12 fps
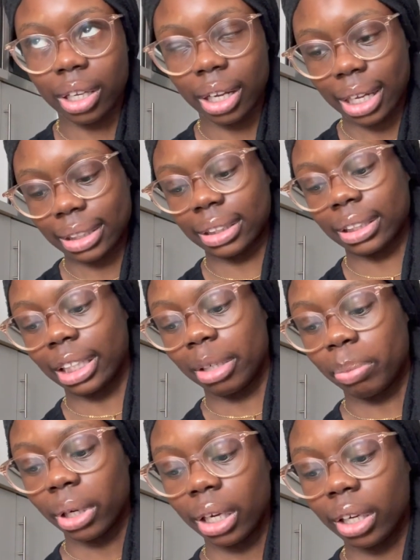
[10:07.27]
Glass
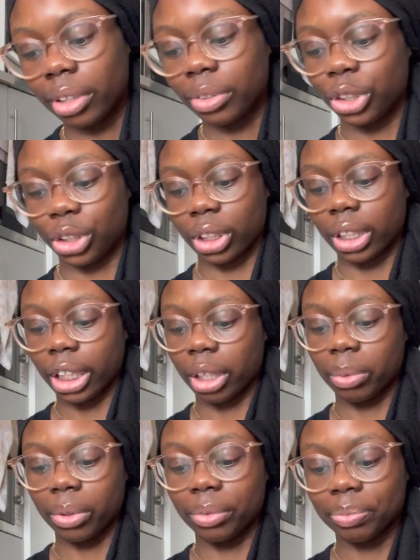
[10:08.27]
Slipper. It's just a clear
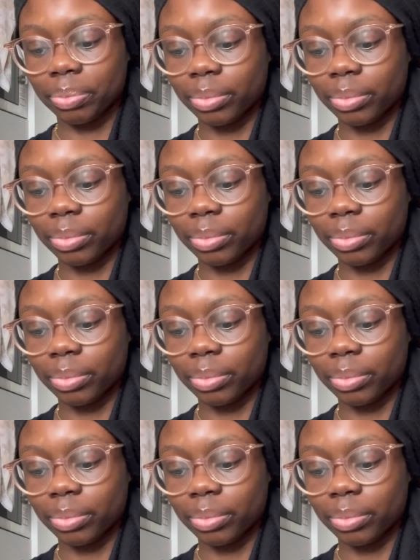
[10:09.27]
one.